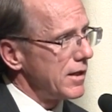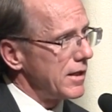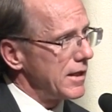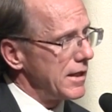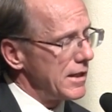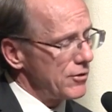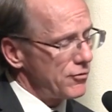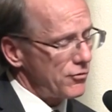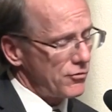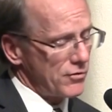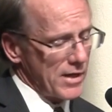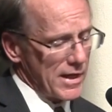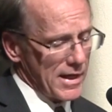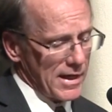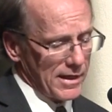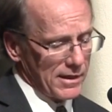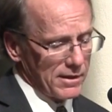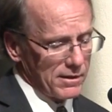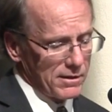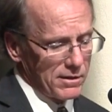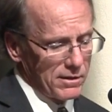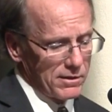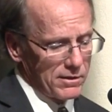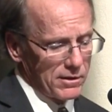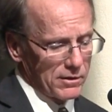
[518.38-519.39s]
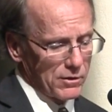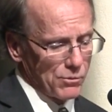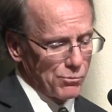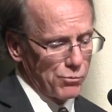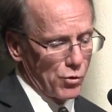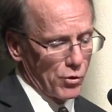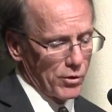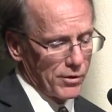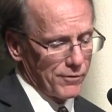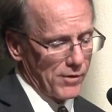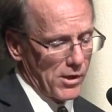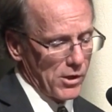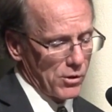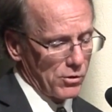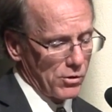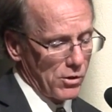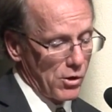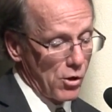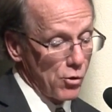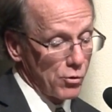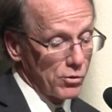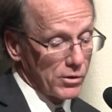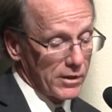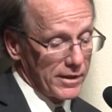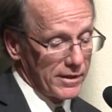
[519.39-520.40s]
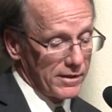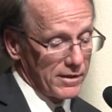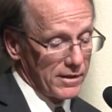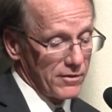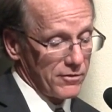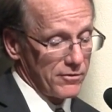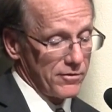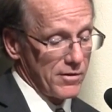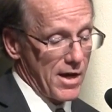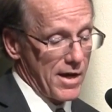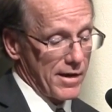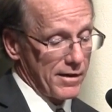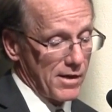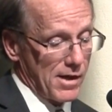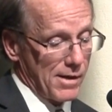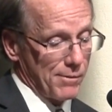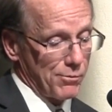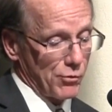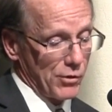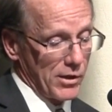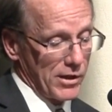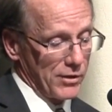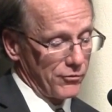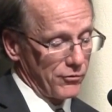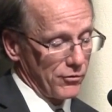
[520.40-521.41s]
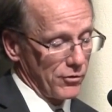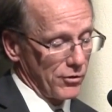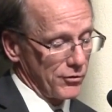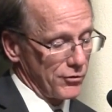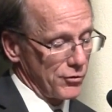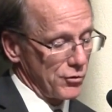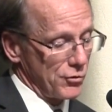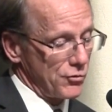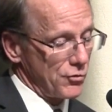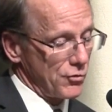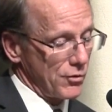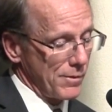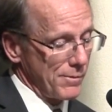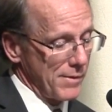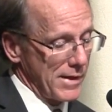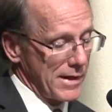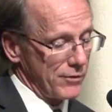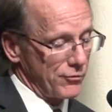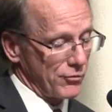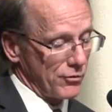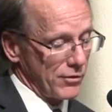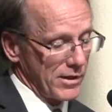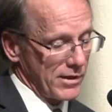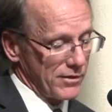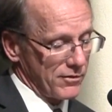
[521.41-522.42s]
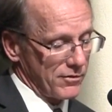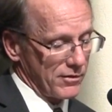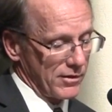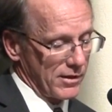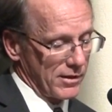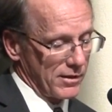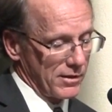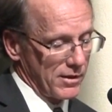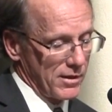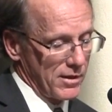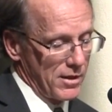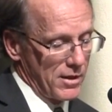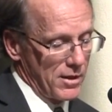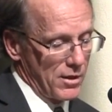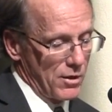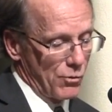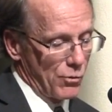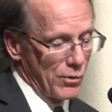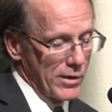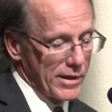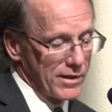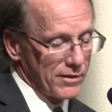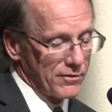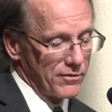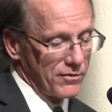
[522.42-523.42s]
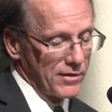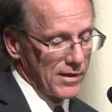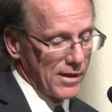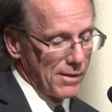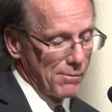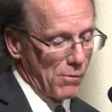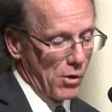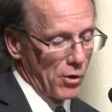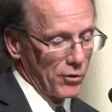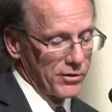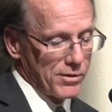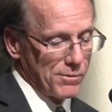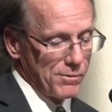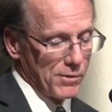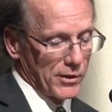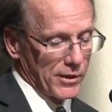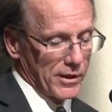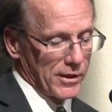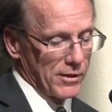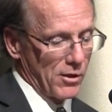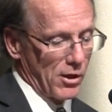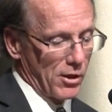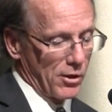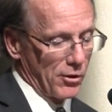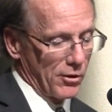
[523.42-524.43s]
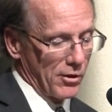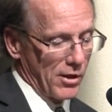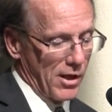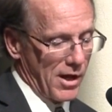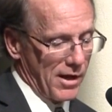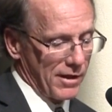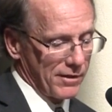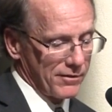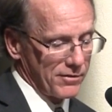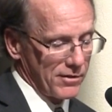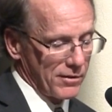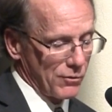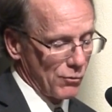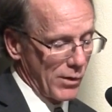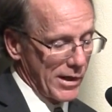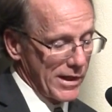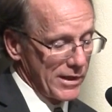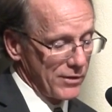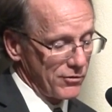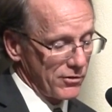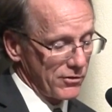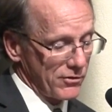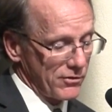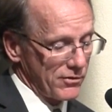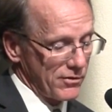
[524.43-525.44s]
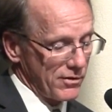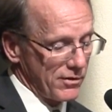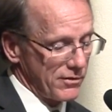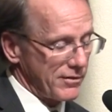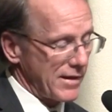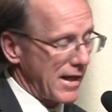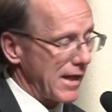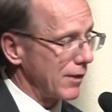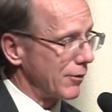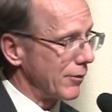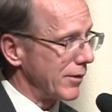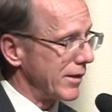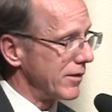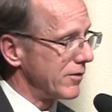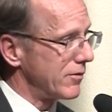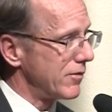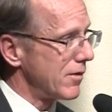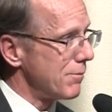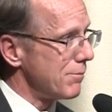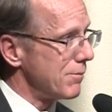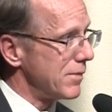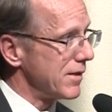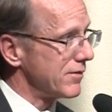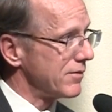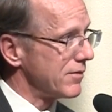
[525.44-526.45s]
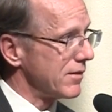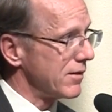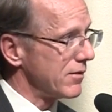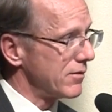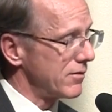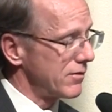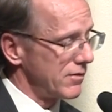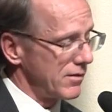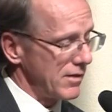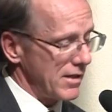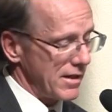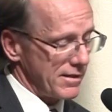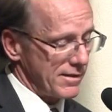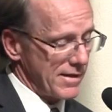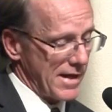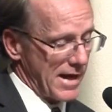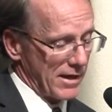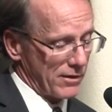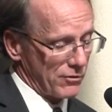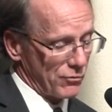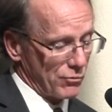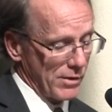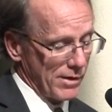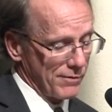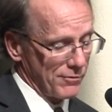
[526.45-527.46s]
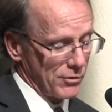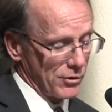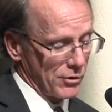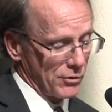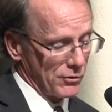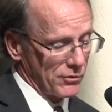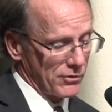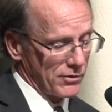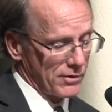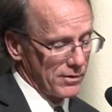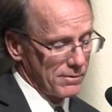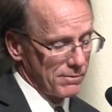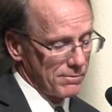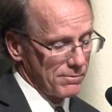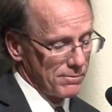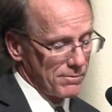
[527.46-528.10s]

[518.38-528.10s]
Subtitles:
Each day that the Port of Oakland is not operational due to a major incident, we could see a multi-million-dollar loss in wages, salaries, business, and tax revenues.